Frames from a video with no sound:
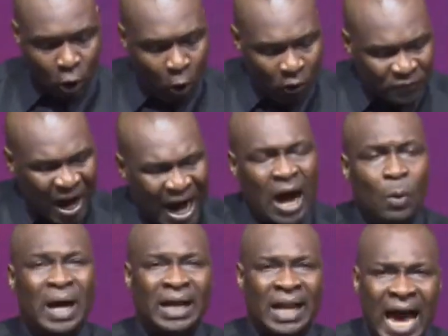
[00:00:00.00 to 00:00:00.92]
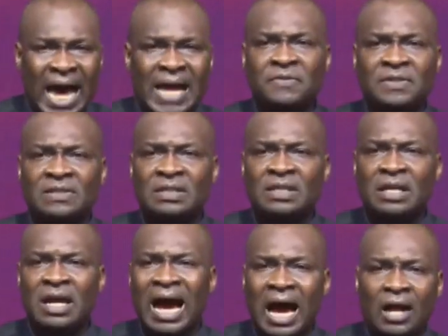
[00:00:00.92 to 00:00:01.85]
over our lives
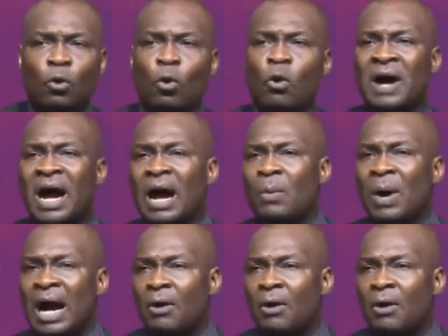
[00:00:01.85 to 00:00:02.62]
and over our